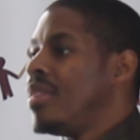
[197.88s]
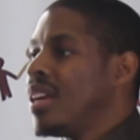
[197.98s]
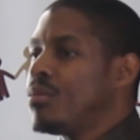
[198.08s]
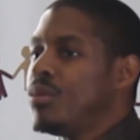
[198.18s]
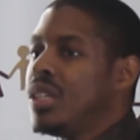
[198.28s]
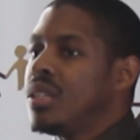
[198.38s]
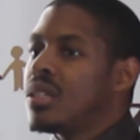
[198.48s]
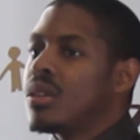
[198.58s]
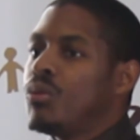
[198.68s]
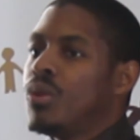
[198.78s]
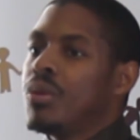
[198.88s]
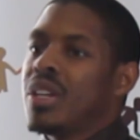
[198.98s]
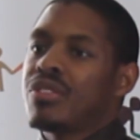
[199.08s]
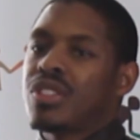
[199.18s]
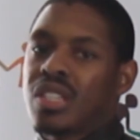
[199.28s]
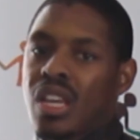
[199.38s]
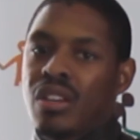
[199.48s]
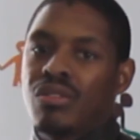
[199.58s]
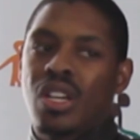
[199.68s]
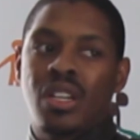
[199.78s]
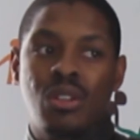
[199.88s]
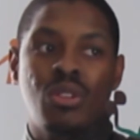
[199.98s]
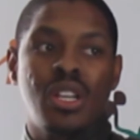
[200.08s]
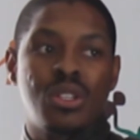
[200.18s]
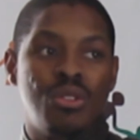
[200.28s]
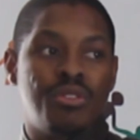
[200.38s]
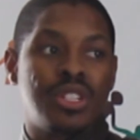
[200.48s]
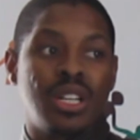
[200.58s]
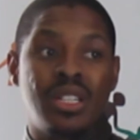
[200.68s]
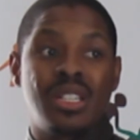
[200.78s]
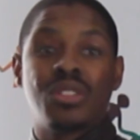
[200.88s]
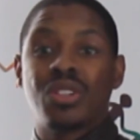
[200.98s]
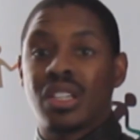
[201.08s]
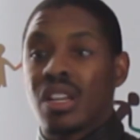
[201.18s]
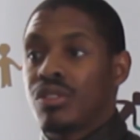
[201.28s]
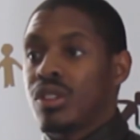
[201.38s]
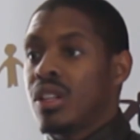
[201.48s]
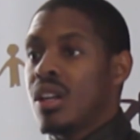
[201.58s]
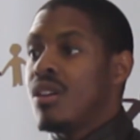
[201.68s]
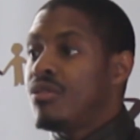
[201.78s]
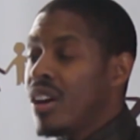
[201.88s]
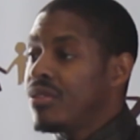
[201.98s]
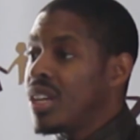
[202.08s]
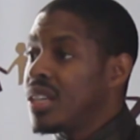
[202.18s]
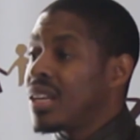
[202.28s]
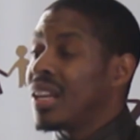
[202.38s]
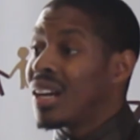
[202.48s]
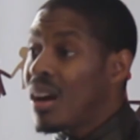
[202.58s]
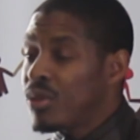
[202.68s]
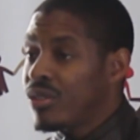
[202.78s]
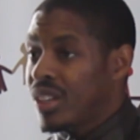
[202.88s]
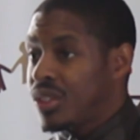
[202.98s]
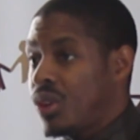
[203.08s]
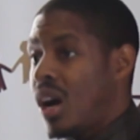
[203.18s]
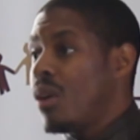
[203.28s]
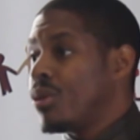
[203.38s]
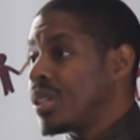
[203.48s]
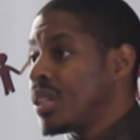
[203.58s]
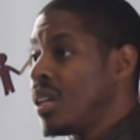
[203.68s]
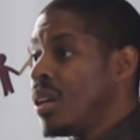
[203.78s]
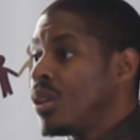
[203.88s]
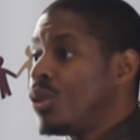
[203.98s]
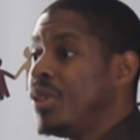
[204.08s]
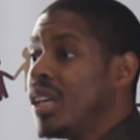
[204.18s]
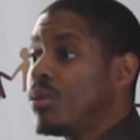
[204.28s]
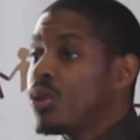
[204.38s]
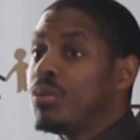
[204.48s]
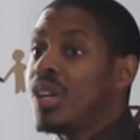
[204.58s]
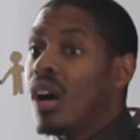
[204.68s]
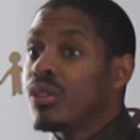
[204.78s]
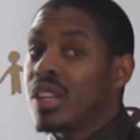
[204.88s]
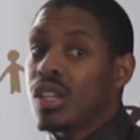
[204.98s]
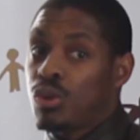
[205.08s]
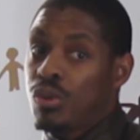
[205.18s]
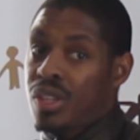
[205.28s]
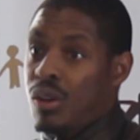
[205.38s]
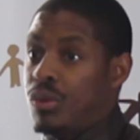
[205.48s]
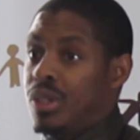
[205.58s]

That means we will have saved an education official at district level 5 days and a couple of extra hours to be able to be out there doing their